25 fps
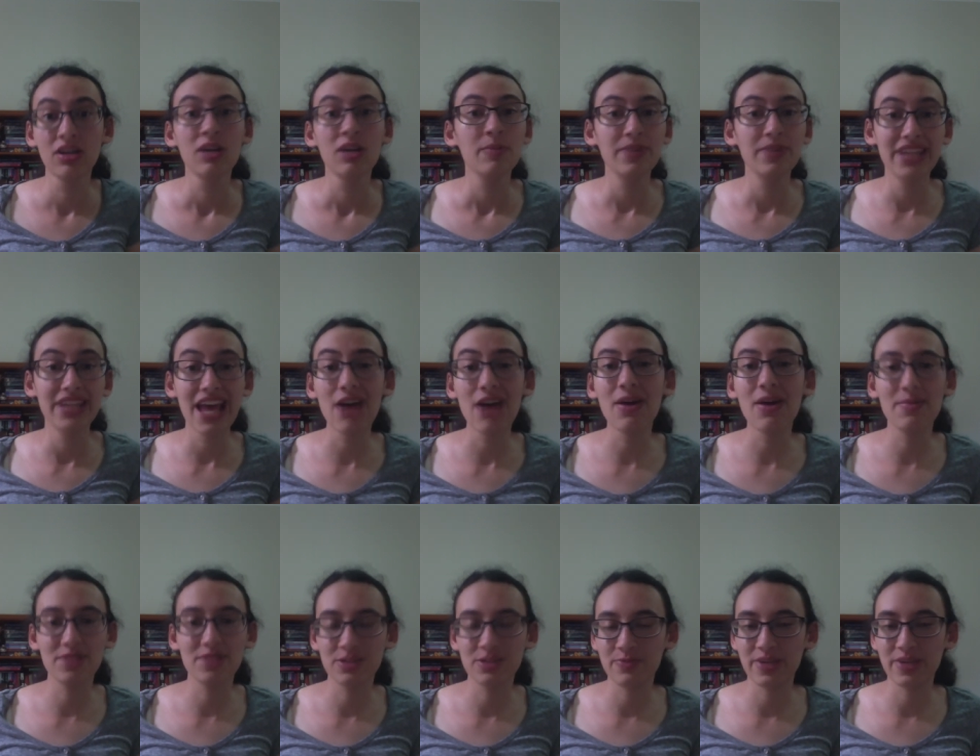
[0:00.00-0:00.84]
But now
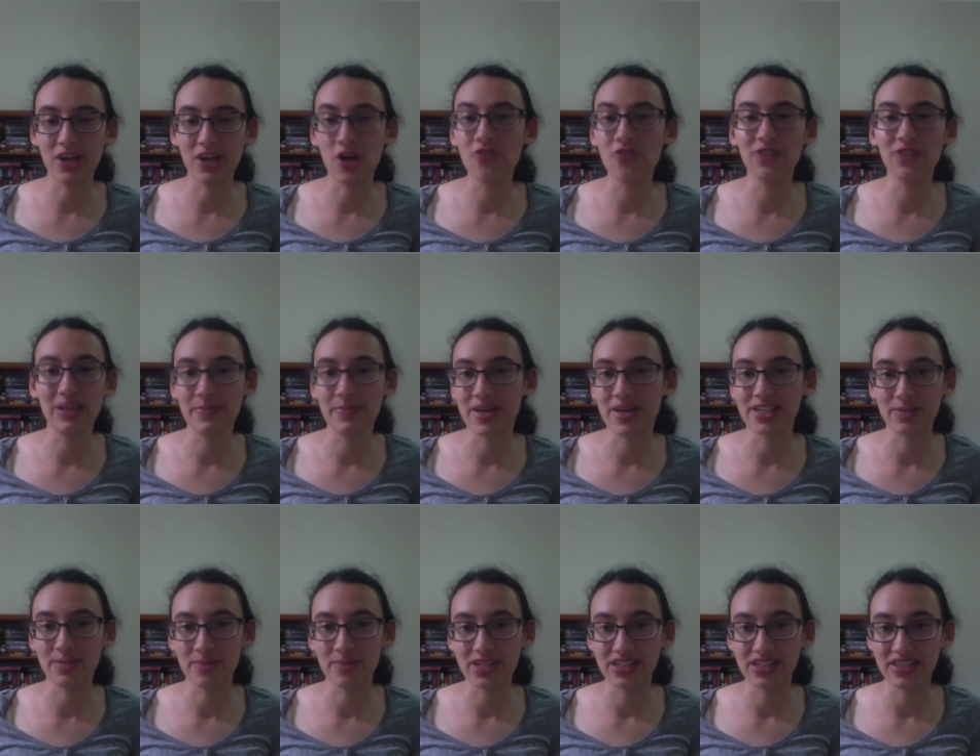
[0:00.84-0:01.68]
I'm just being overly
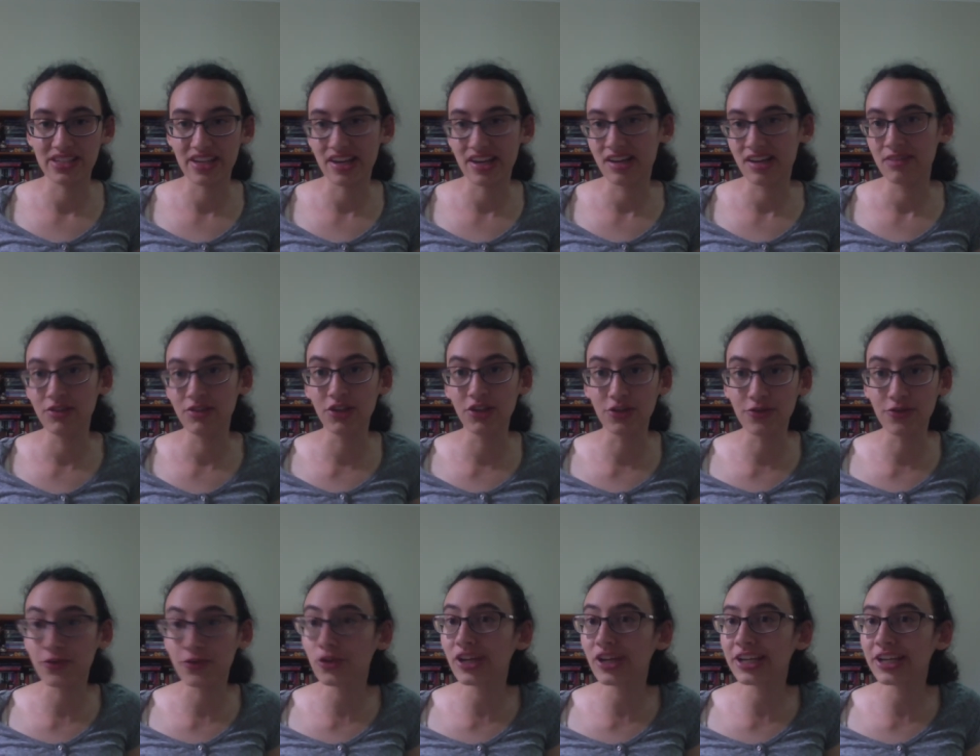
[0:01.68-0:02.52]
pessimistic. You know,
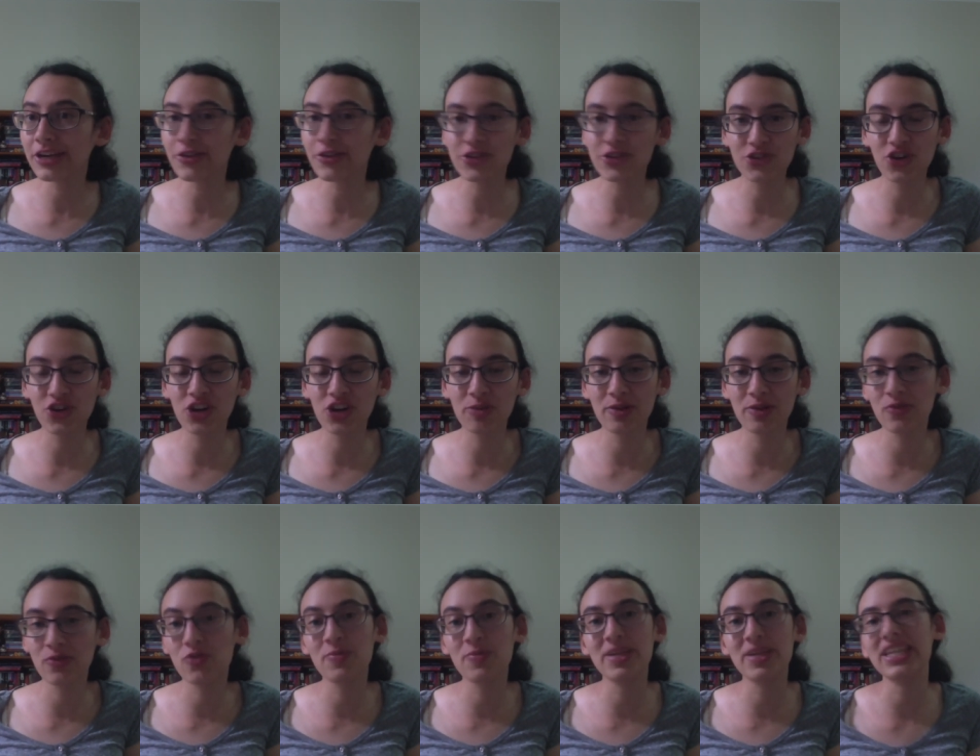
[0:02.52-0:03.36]
for all I know, the
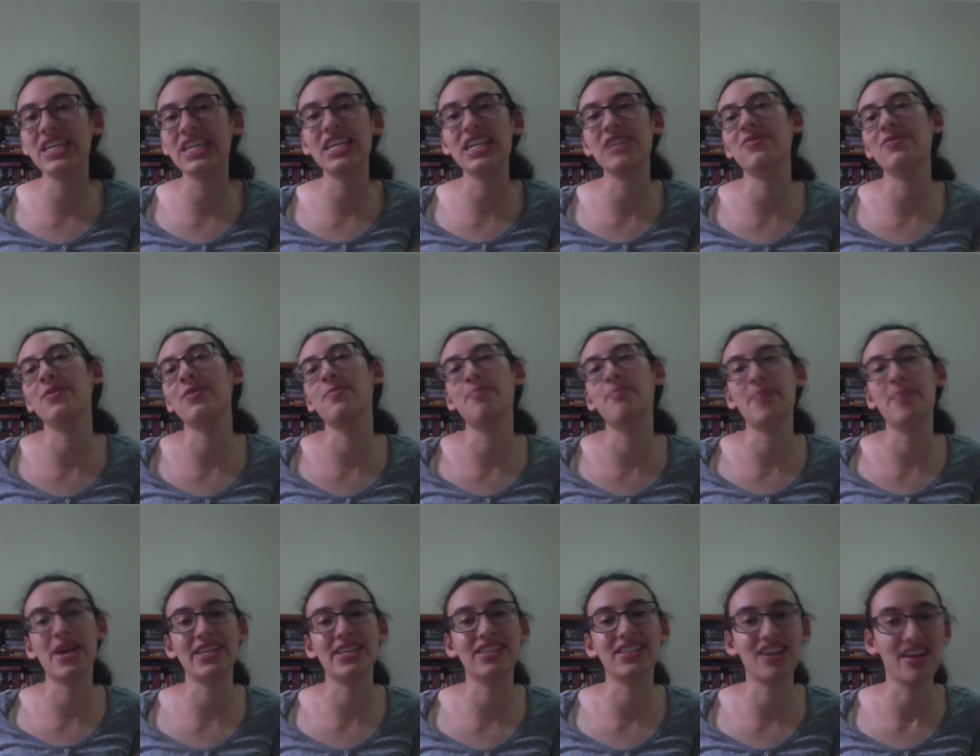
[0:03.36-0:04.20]
tournament will be even
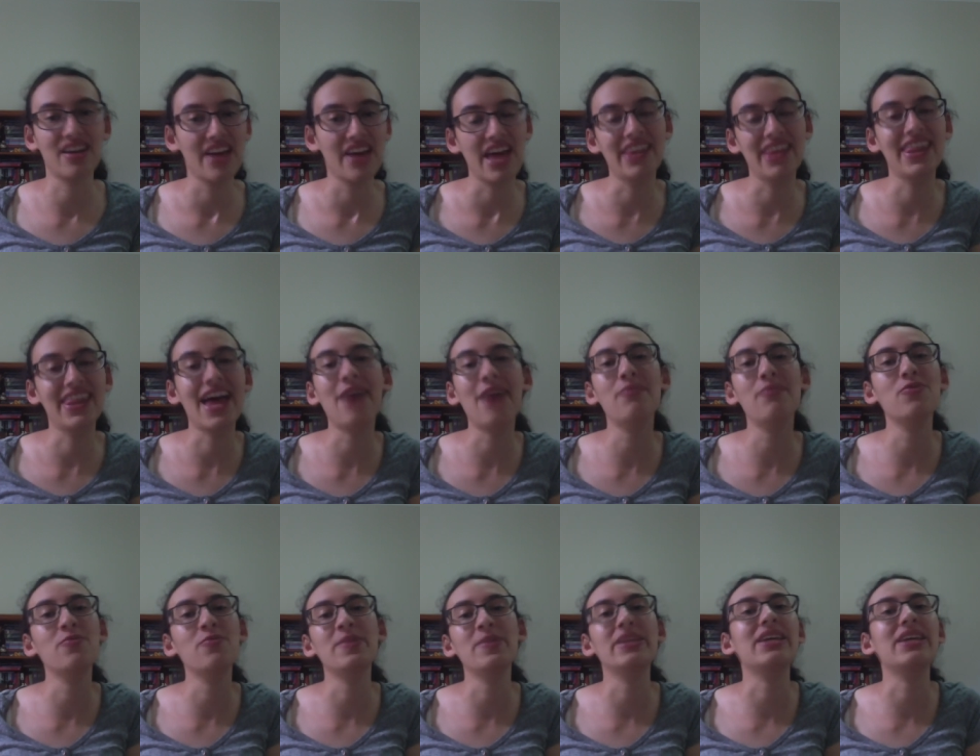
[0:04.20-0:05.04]
better, and that
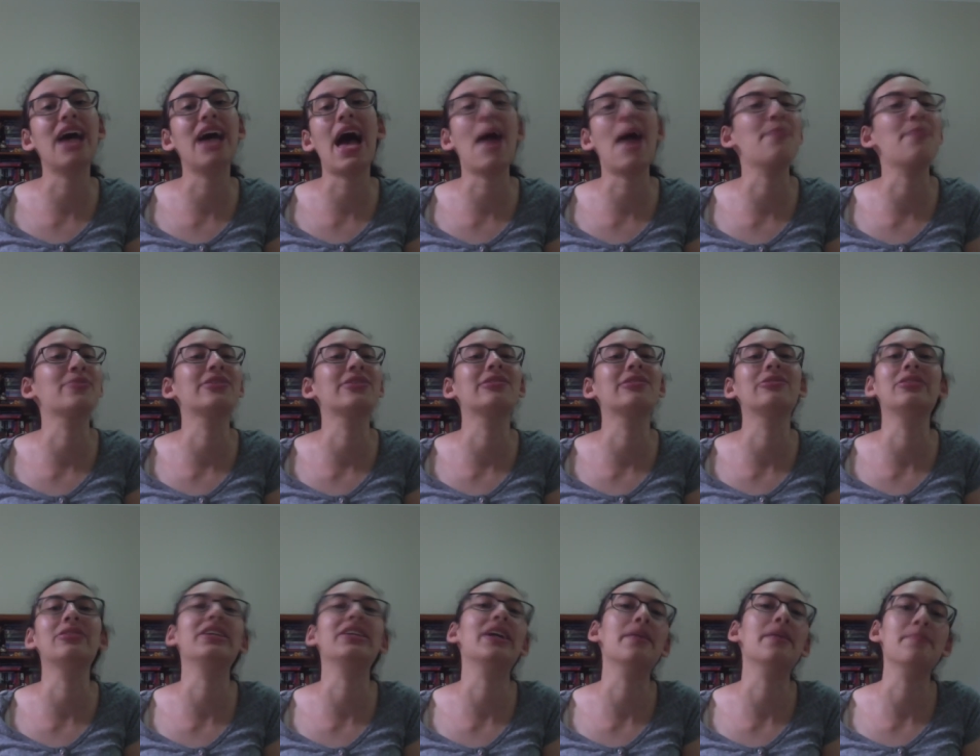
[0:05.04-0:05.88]
will be
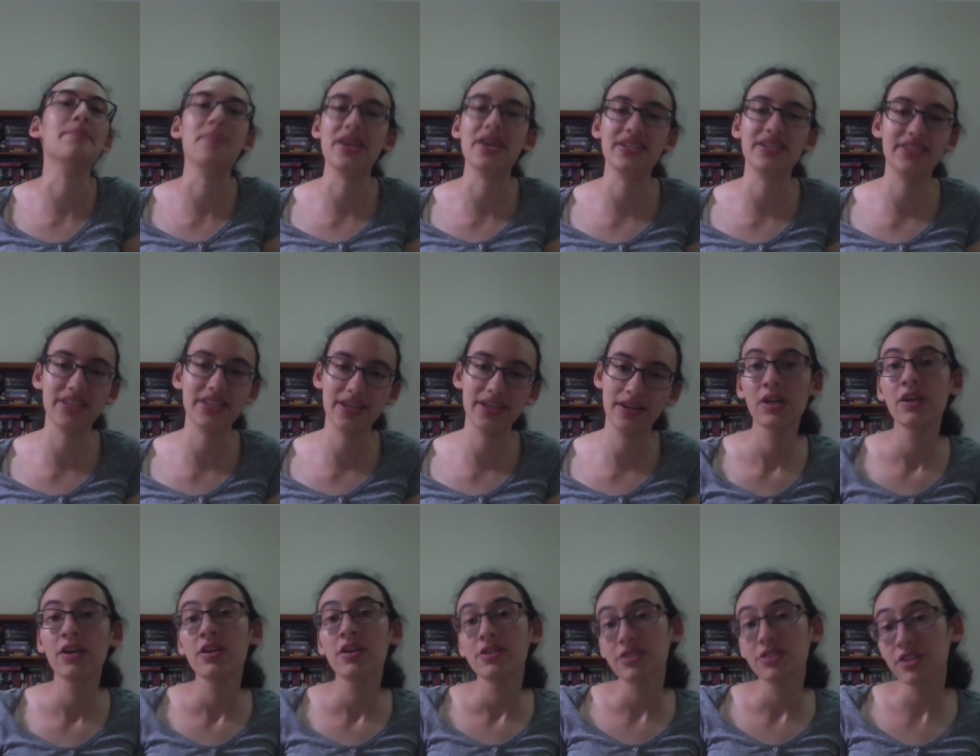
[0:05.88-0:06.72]
absolutely amazing.
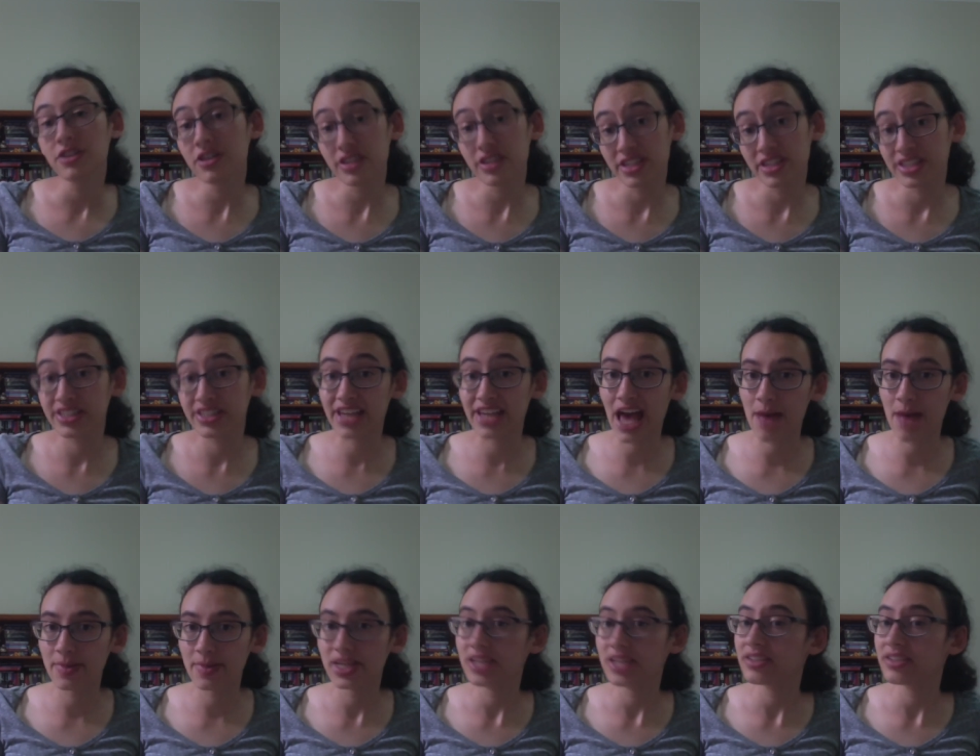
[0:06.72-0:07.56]
So this is
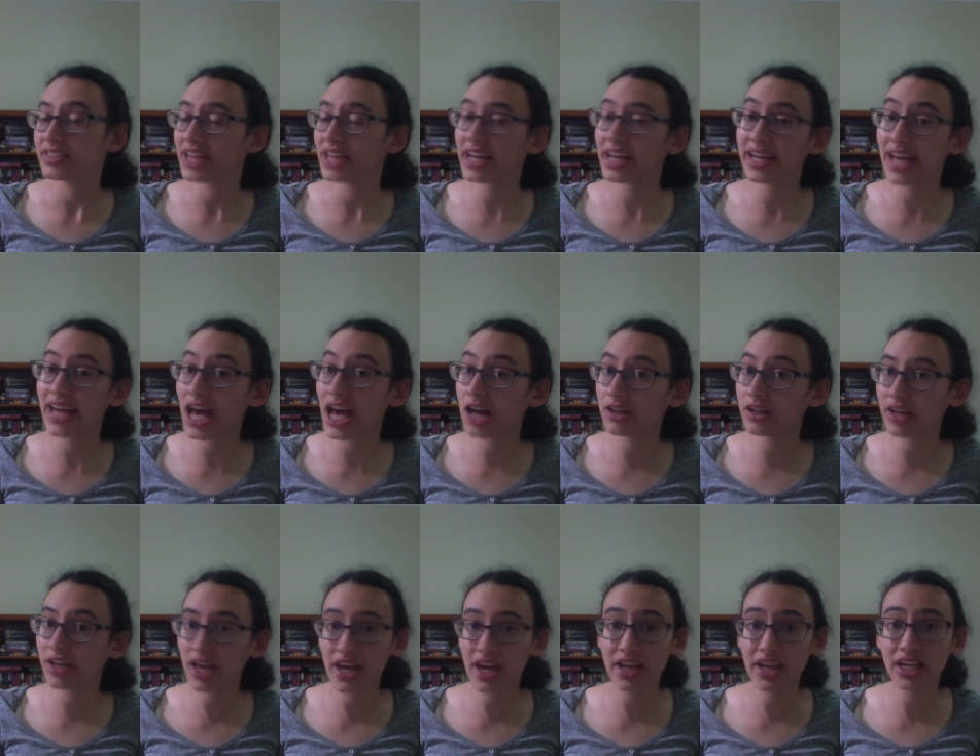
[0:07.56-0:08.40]
Gabby signing out
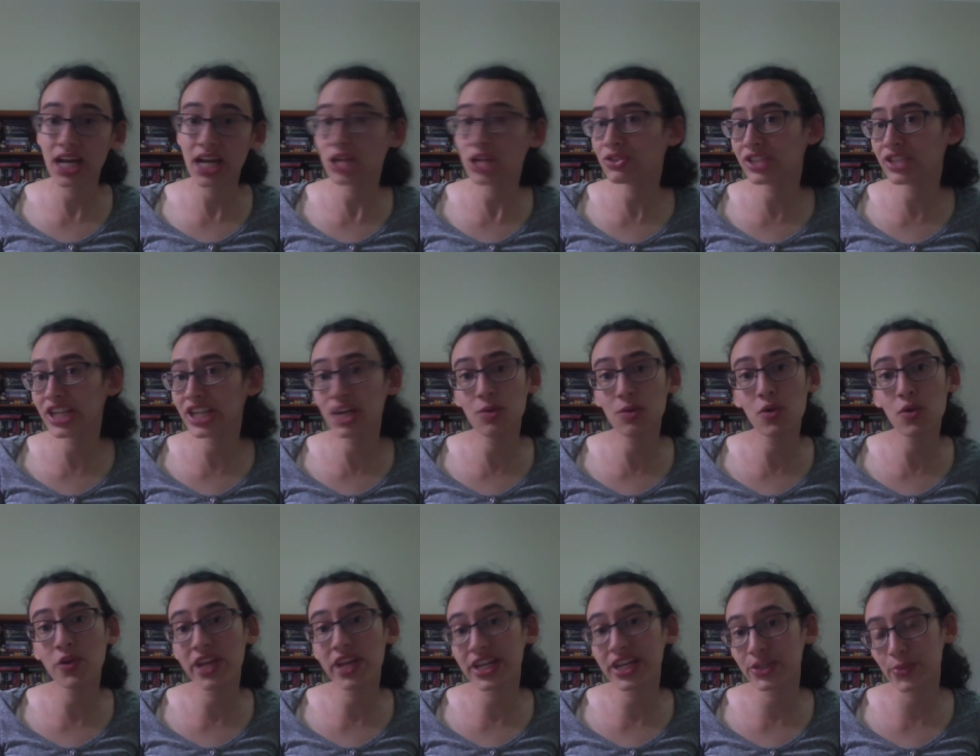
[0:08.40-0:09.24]
and I'll see you
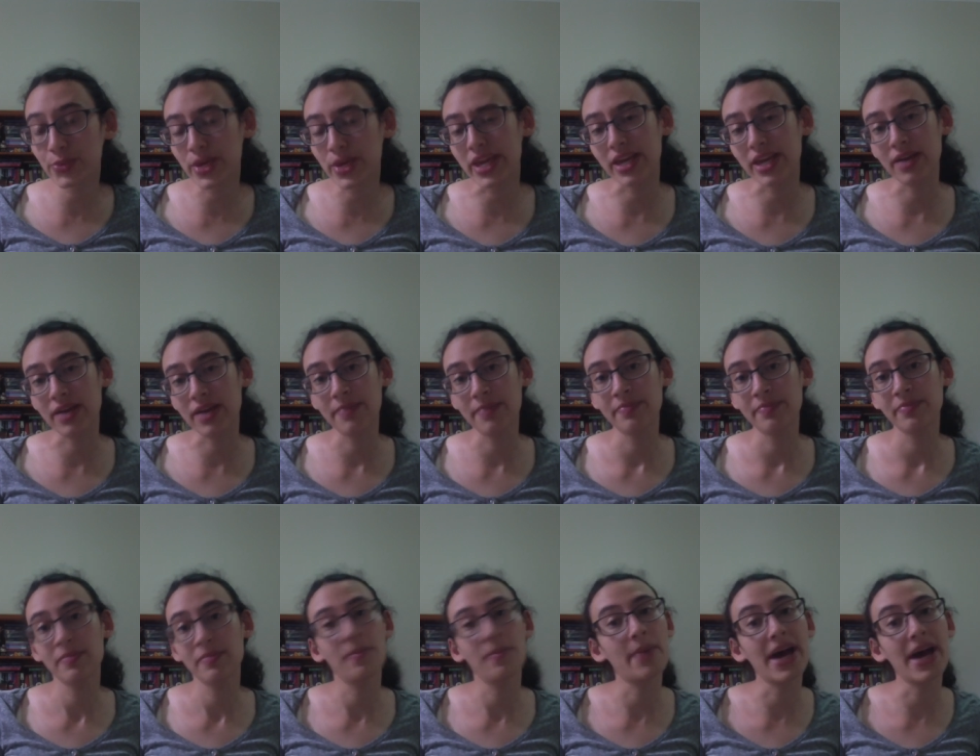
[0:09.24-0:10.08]
all next week.
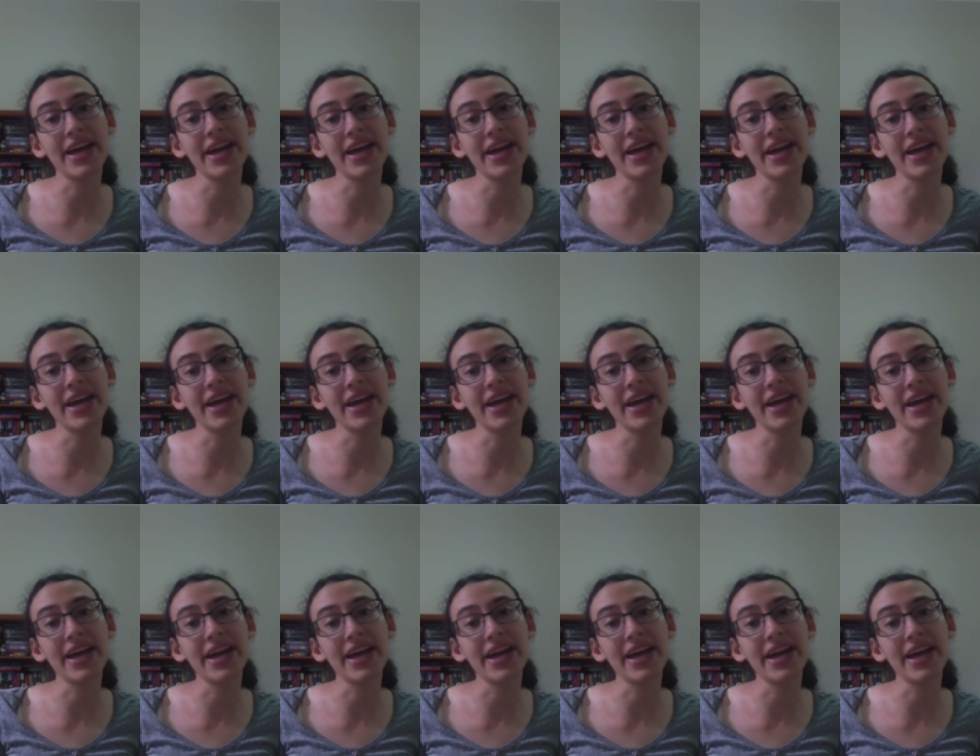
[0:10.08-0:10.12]
Bye